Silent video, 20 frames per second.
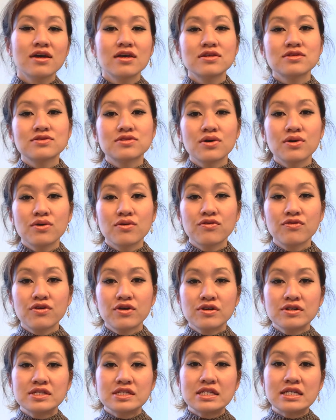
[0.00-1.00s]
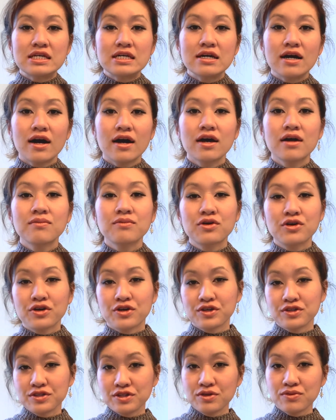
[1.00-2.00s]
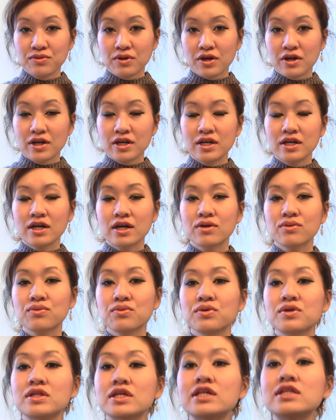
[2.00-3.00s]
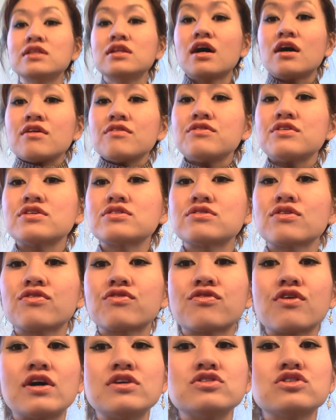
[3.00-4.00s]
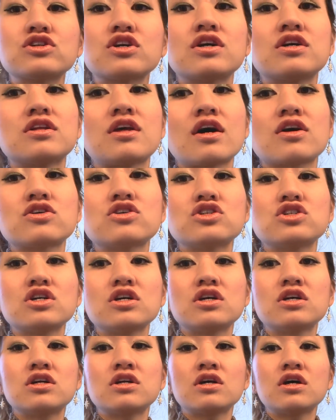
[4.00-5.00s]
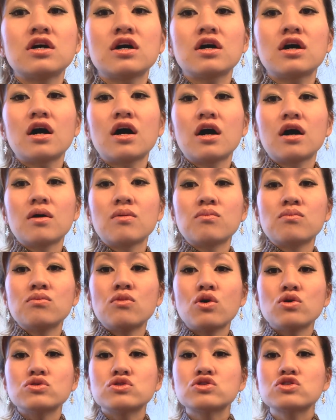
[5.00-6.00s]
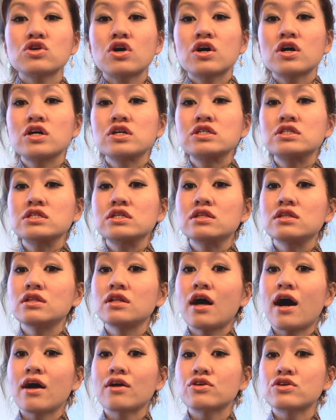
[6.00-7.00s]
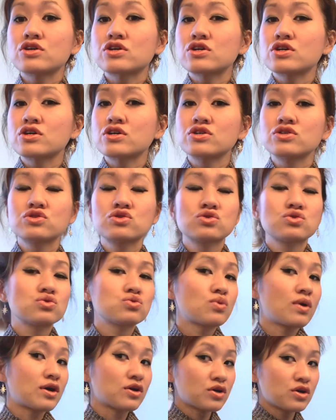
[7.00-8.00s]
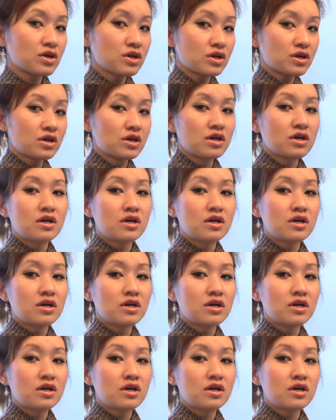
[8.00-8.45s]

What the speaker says: So first thing I am currently wearing, I really love this French Connection Mozart ladder sweater.